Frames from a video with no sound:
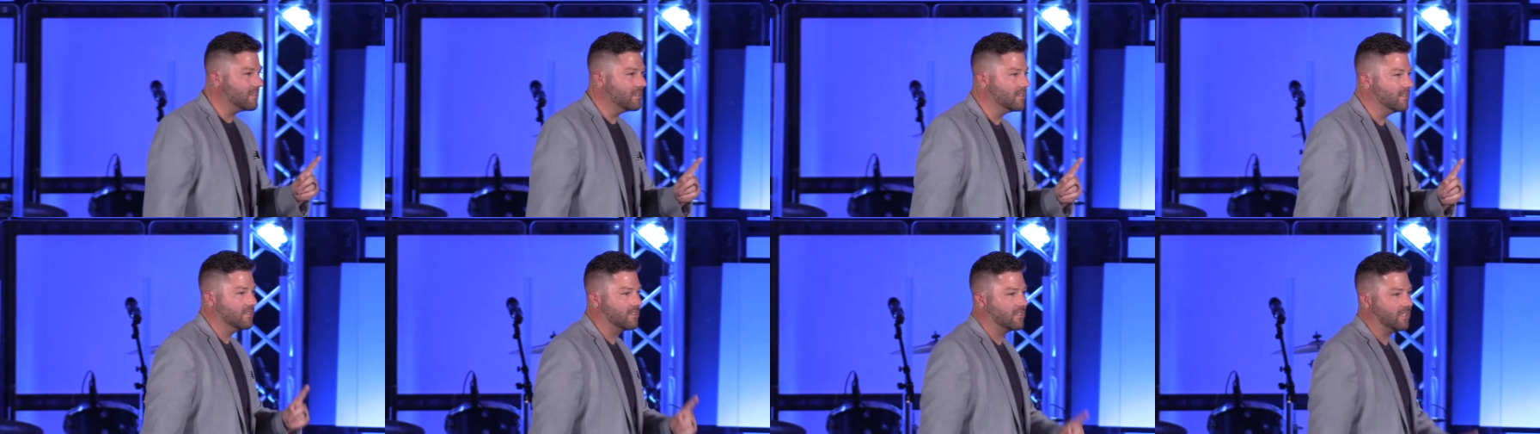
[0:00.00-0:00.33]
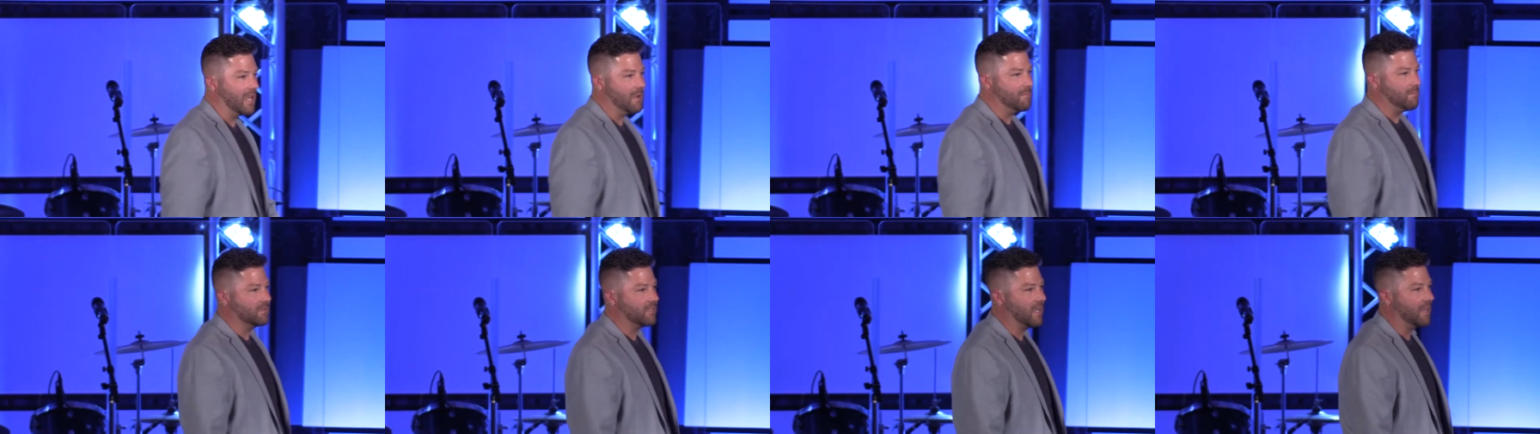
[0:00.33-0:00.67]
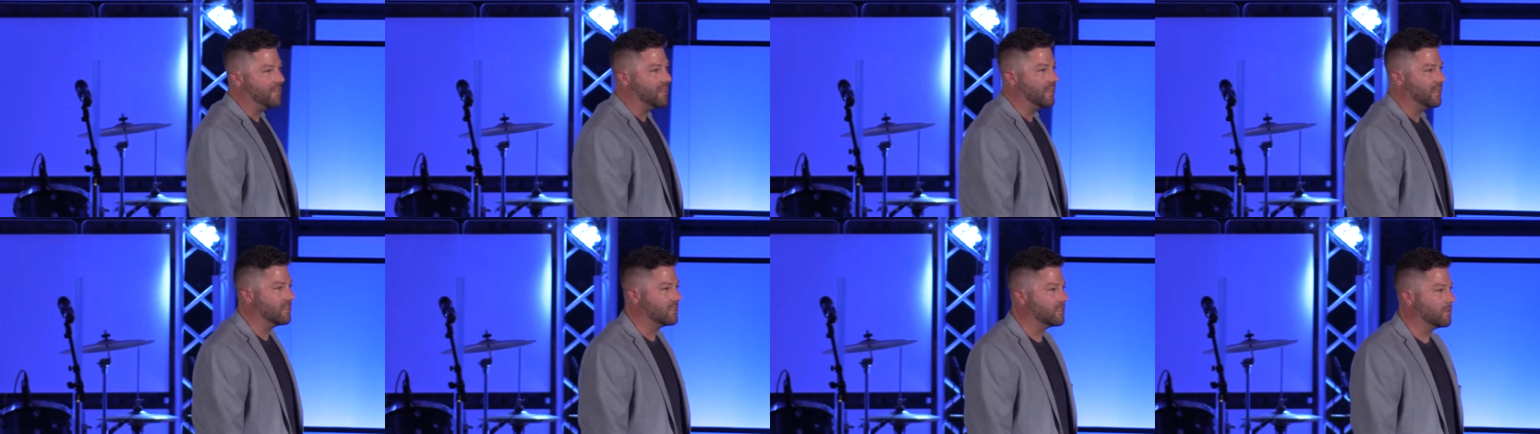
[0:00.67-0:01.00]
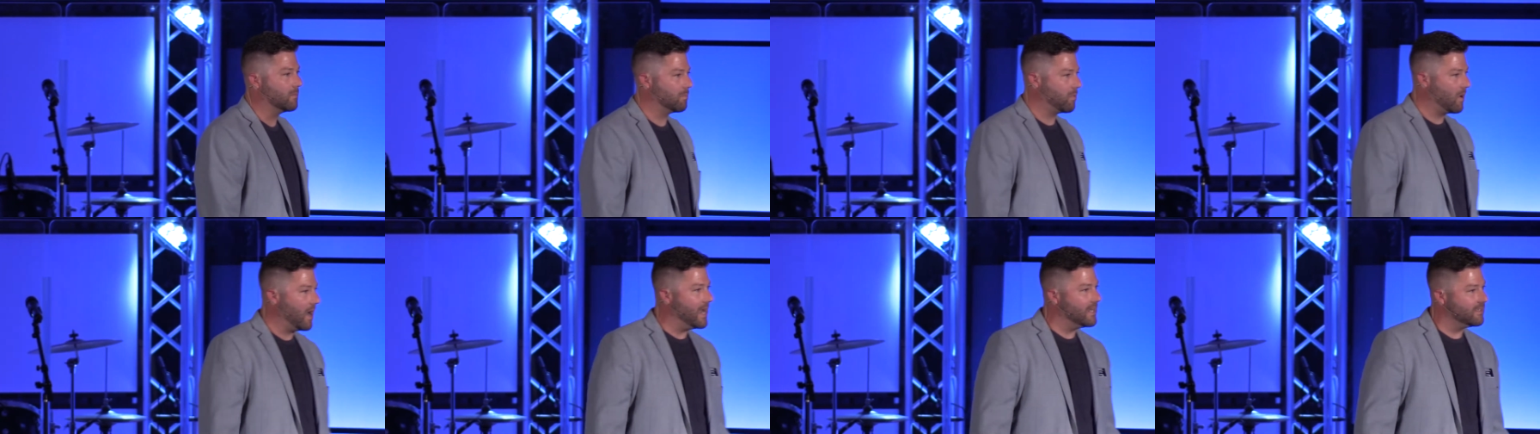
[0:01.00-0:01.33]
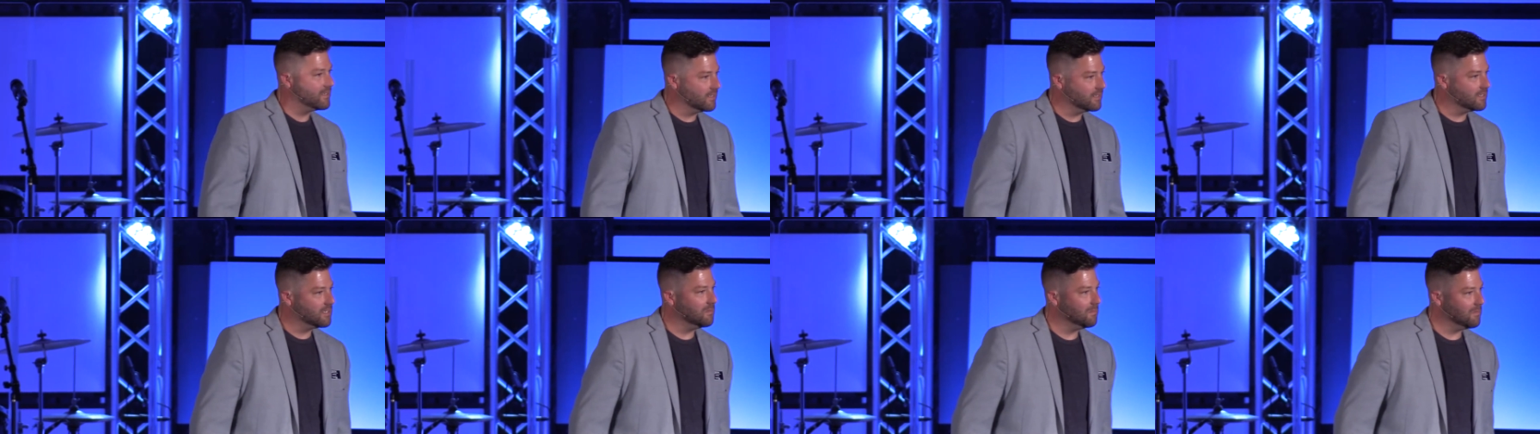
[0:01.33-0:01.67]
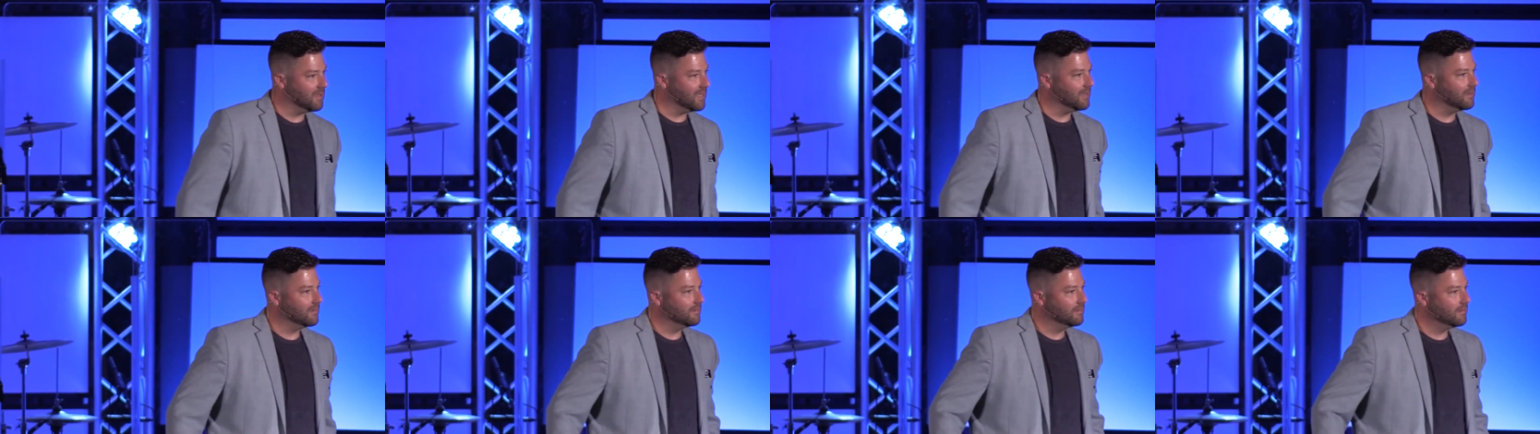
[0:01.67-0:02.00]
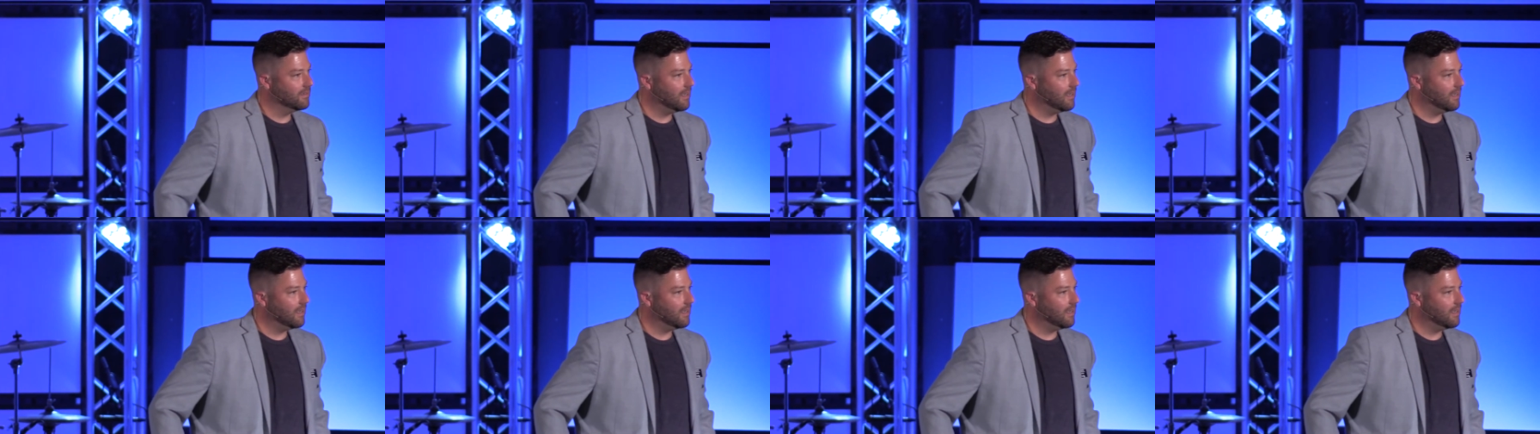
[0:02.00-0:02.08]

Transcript: of the disciples, I think, is surprising to me.